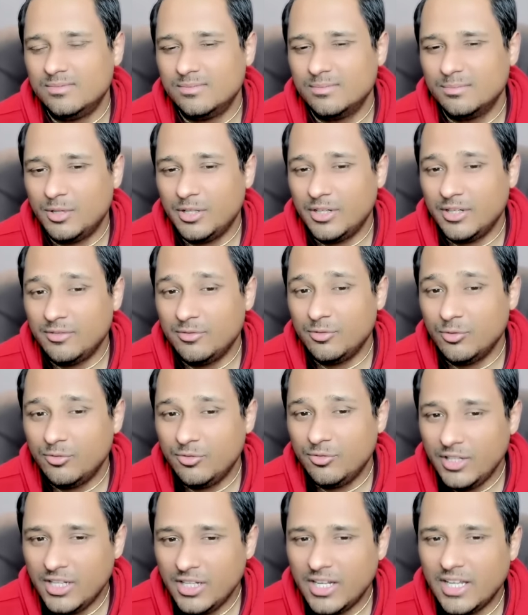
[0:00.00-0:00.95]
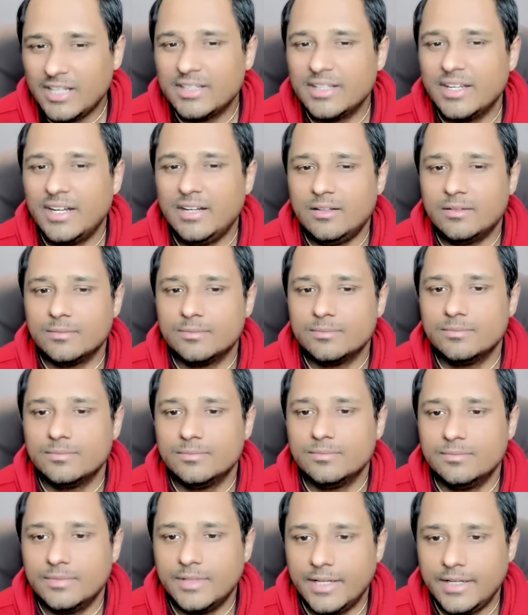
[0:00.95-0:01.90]
But if you feel like that,
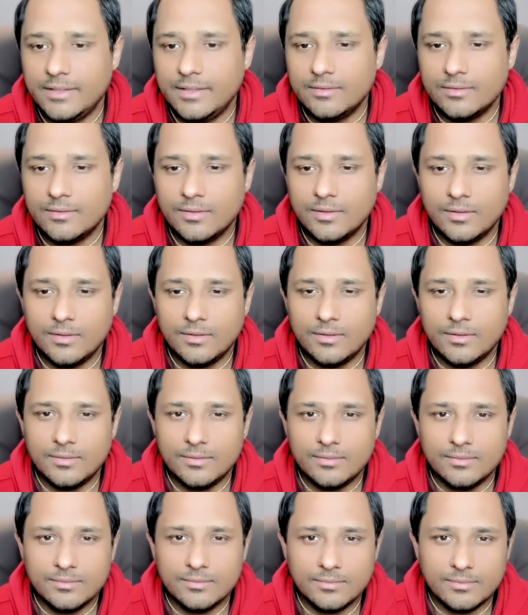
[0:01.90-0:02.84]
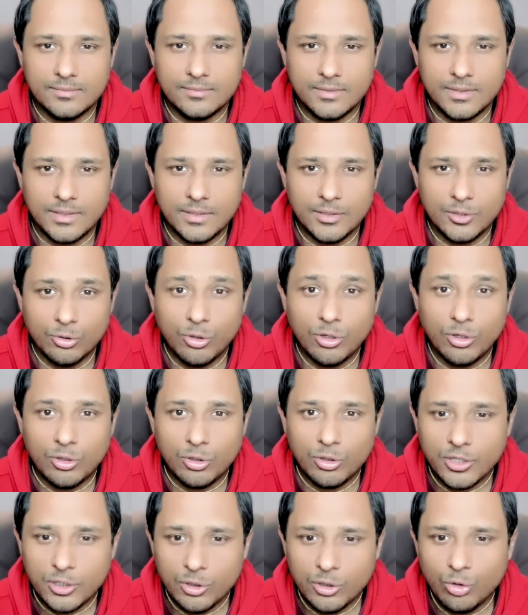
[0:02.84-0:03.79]
then you
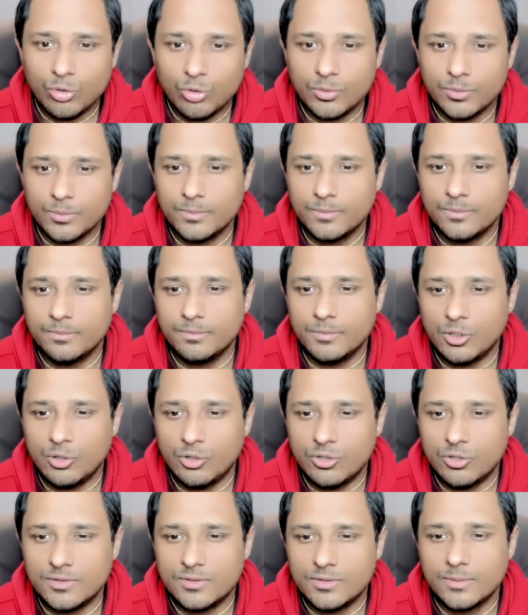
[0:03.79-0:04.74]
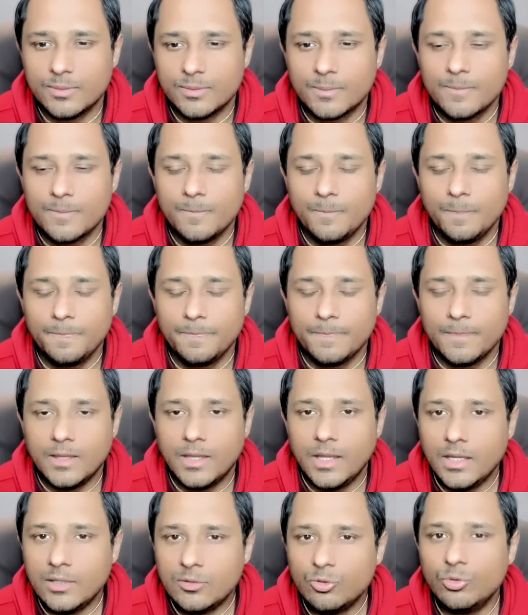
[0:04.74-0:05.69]
are not alone because
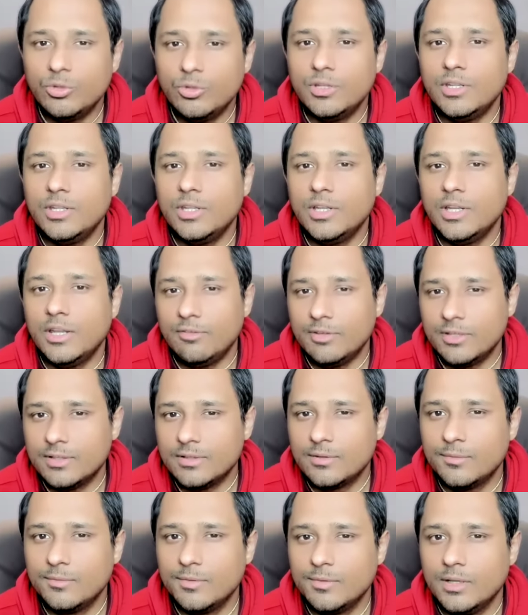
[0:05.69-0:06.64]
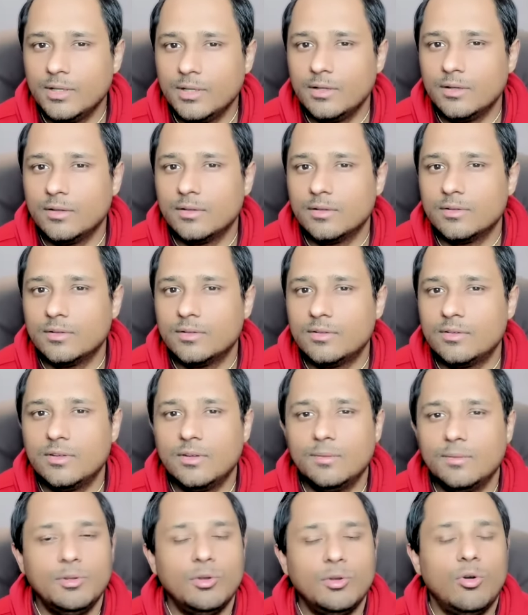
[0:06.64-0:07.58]
Ketu in the 11th will
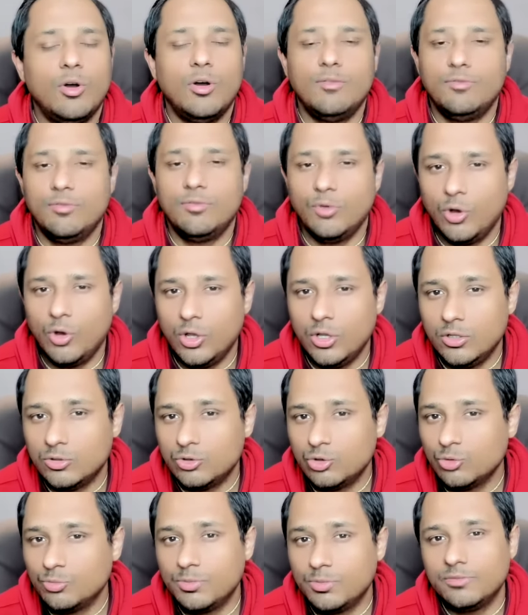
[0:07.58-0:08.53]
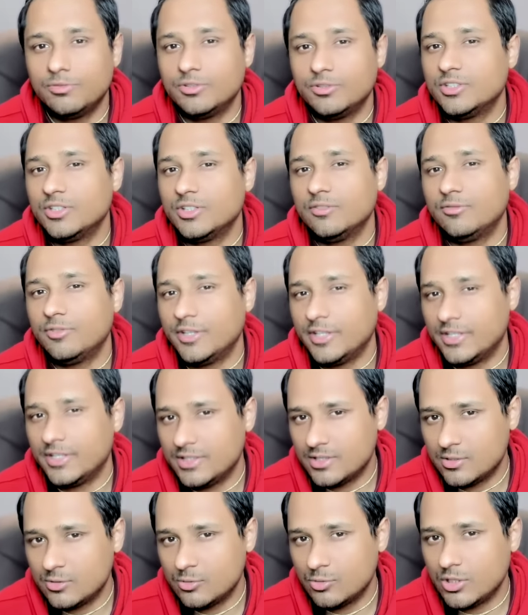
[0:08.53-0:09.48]
strip you of all superficial
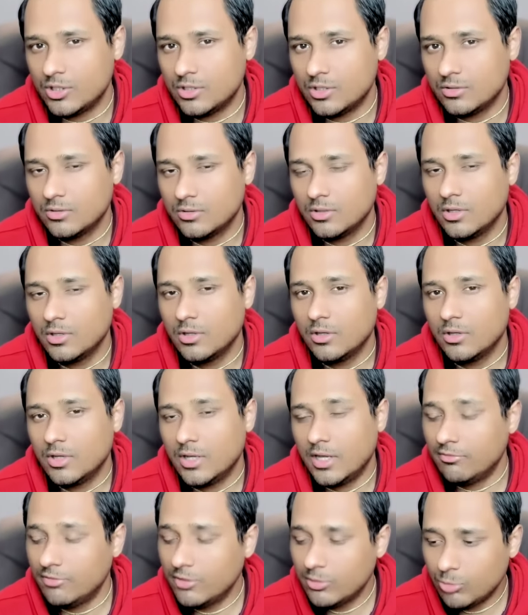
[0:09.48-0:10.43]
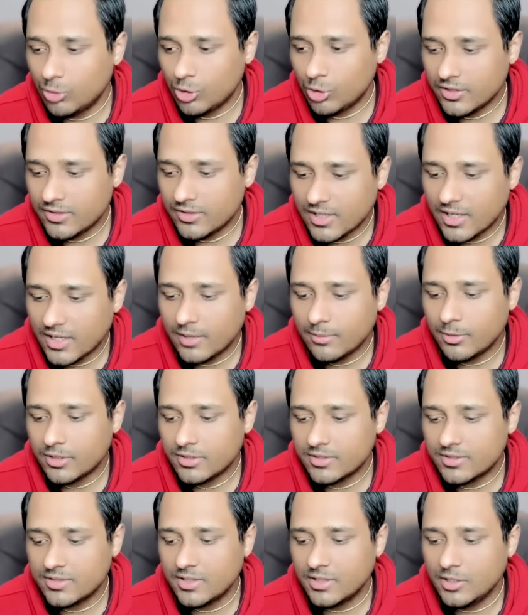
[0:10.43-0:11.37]
friends. Okay. Everybody is there,
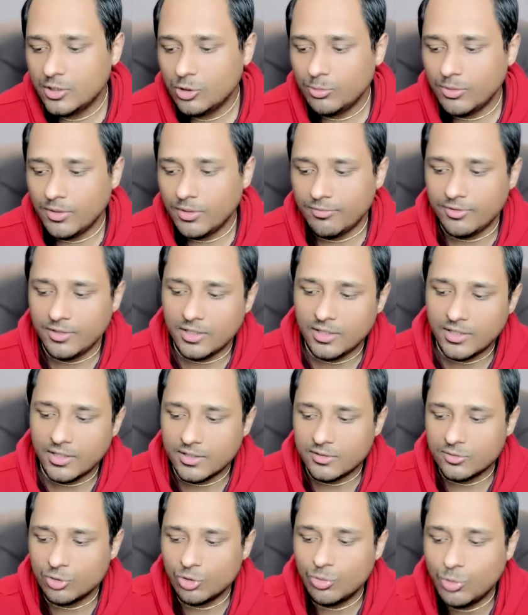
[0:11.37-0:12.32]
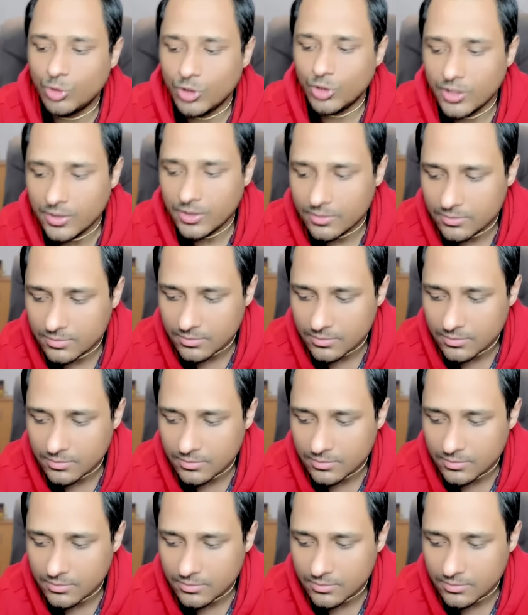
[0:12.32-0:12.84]
but still you may feel there's nobody.